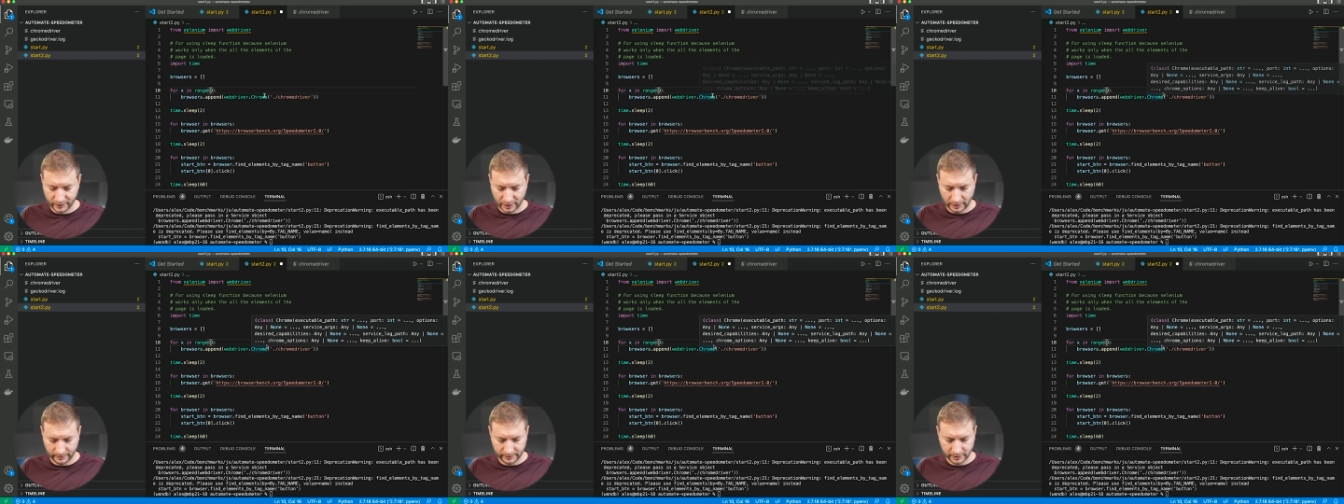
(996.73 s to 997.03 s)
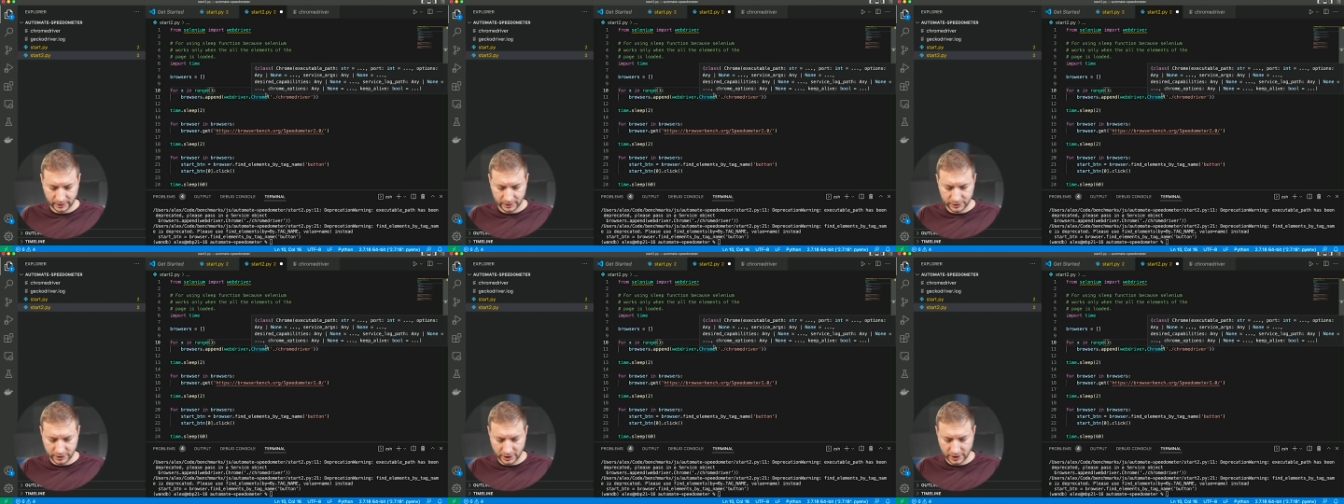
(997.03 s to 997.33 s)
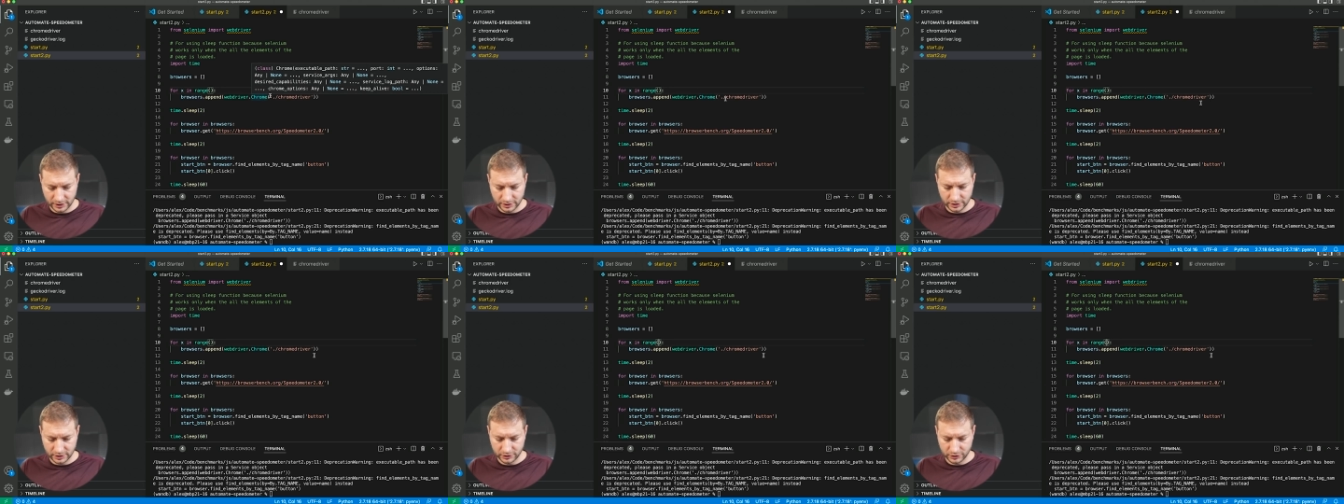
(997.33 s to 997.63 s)
I'm gonna
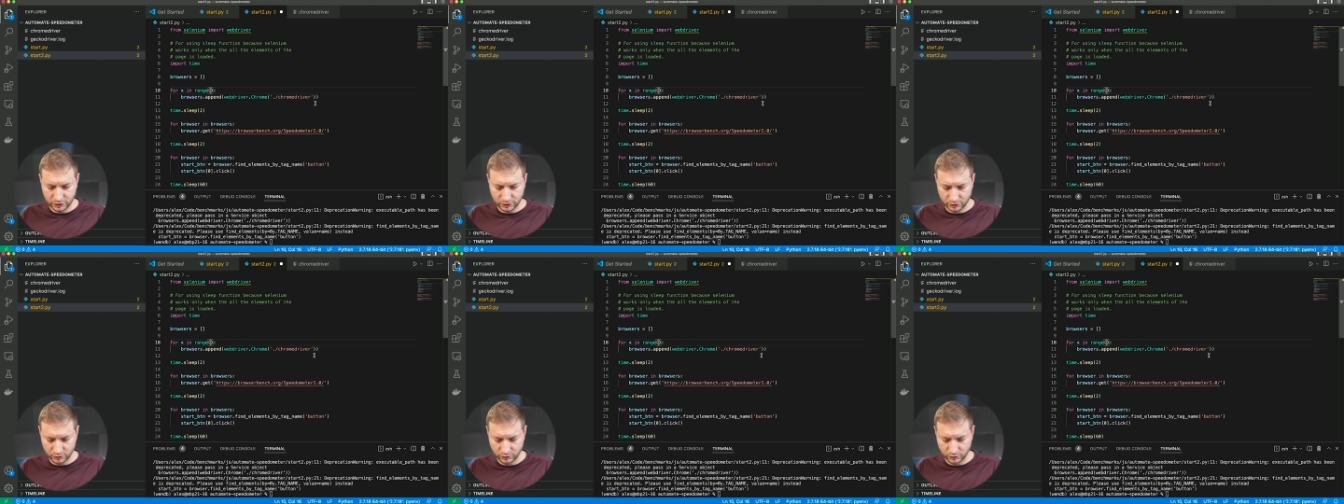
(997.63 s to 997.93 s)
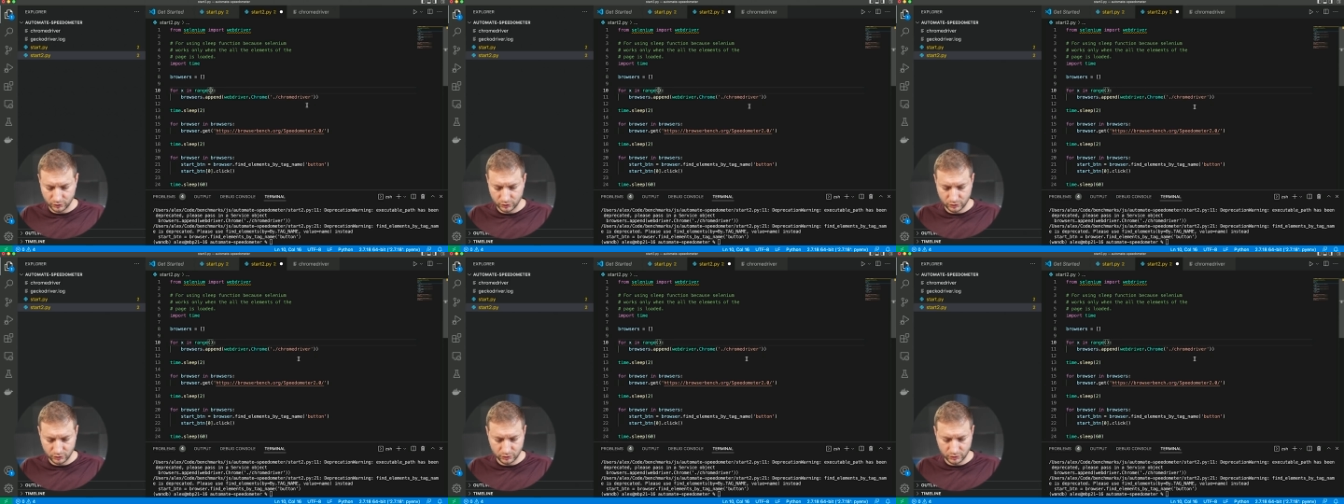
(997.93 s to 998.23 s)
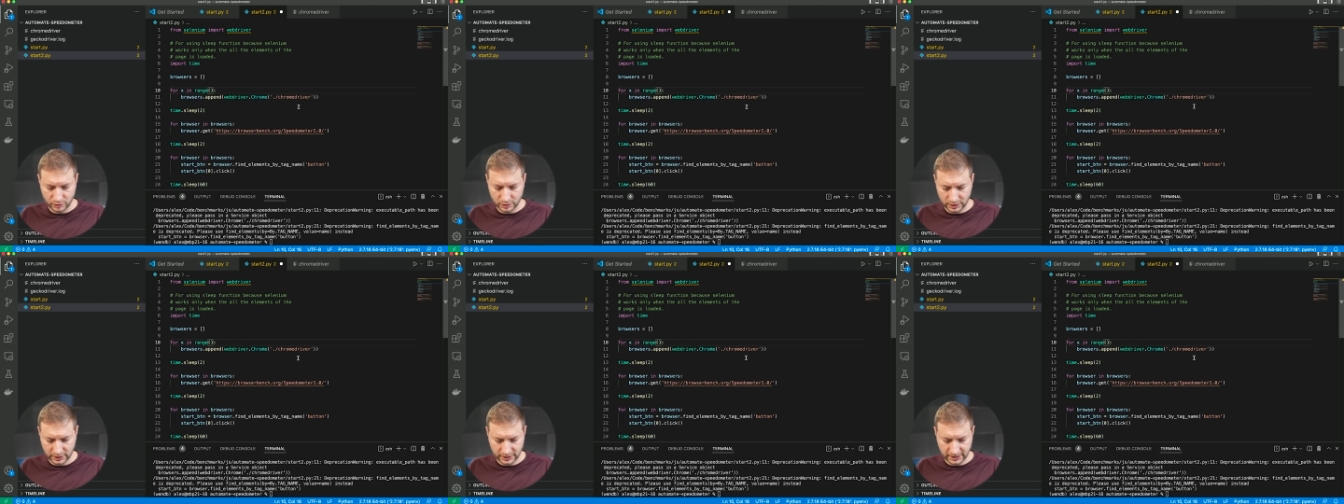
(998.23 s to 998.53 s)
change this
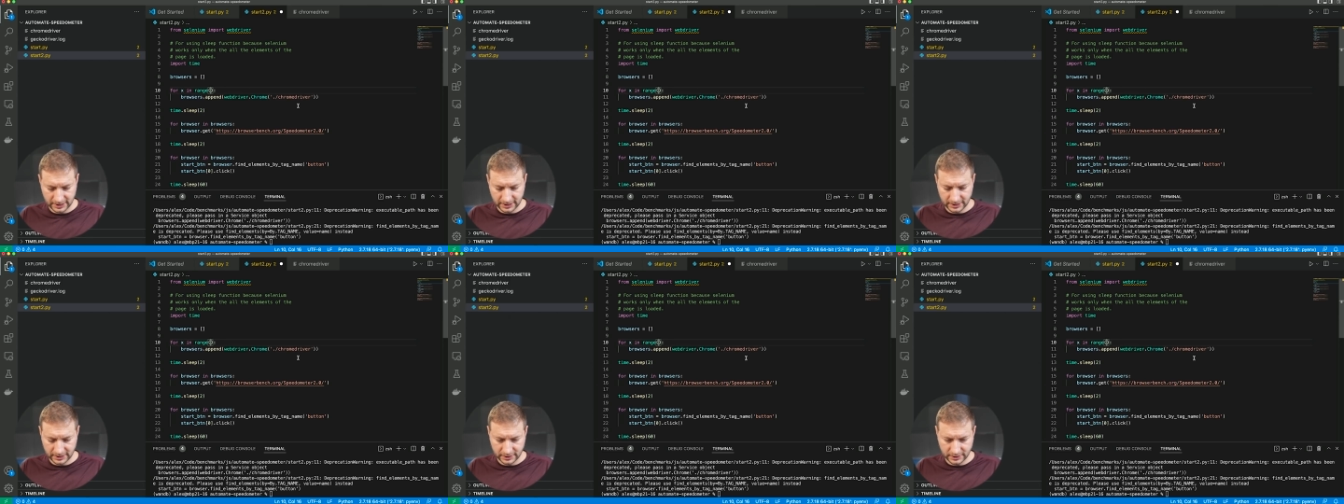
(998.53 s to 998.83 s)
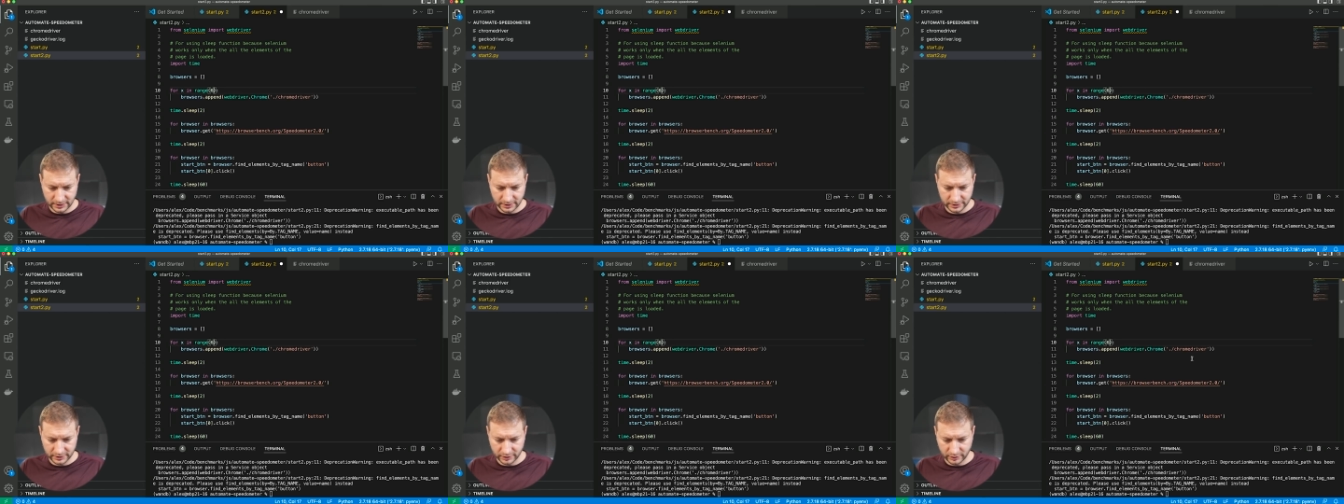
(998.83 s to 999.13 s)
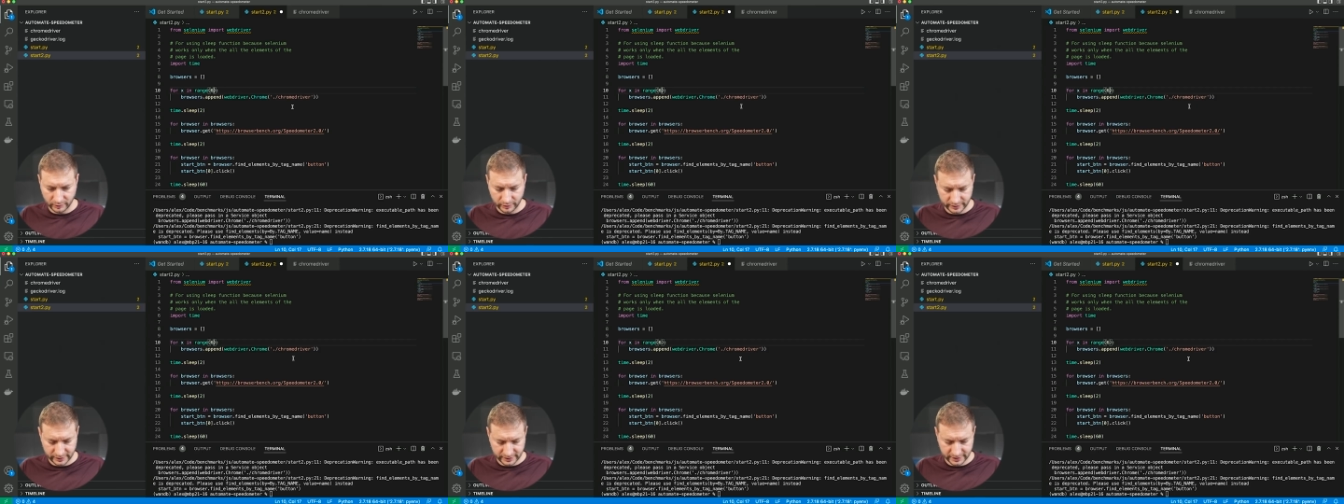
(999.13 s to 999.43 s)
to, uh, let's
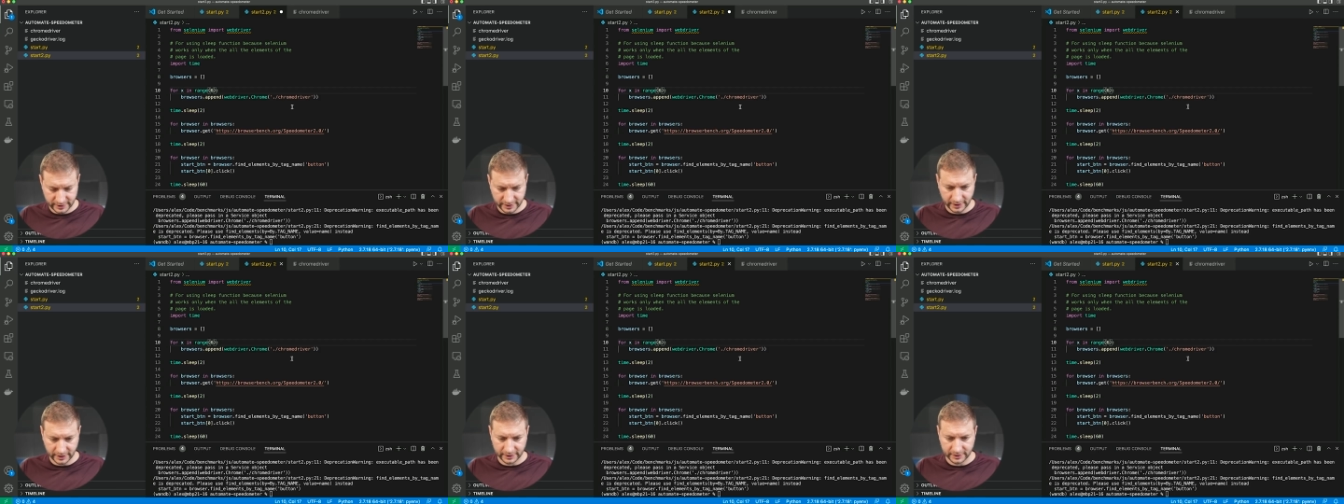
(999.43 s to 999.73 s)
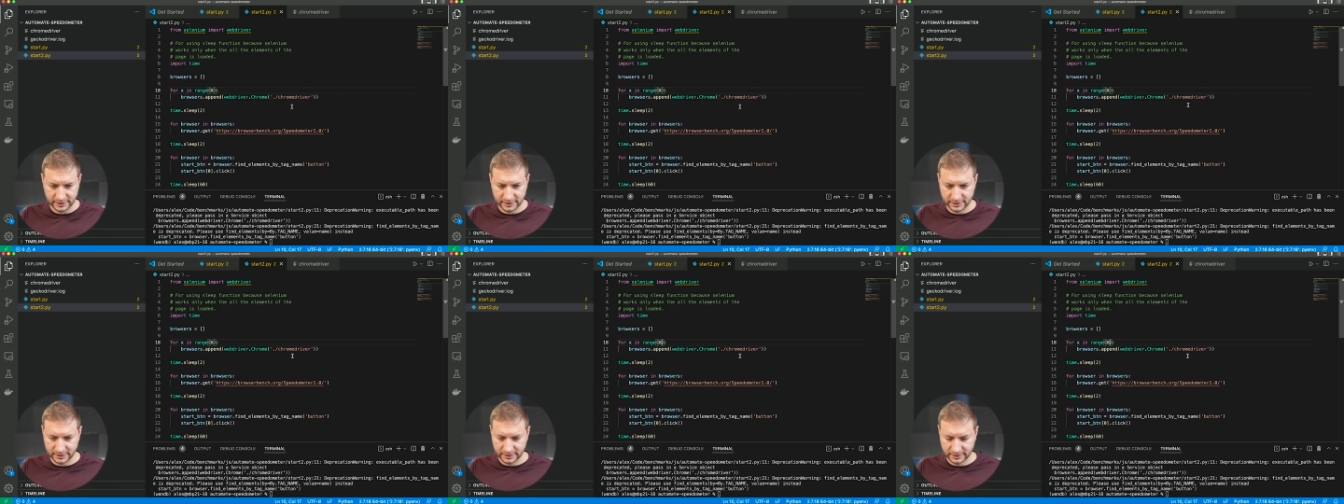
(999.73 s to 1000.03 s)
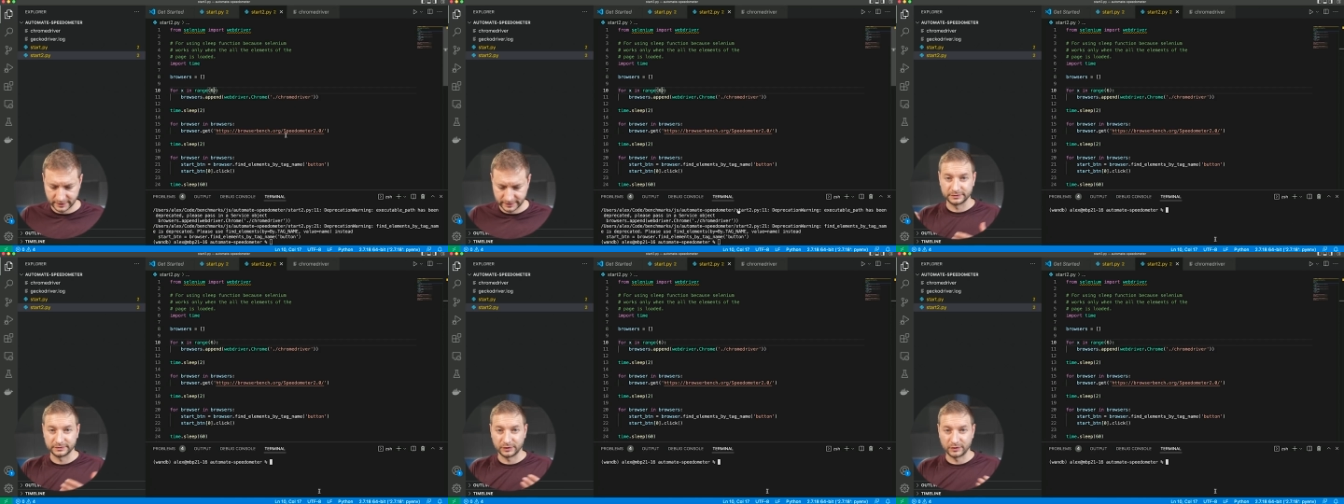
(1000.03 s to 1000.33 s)
go with six.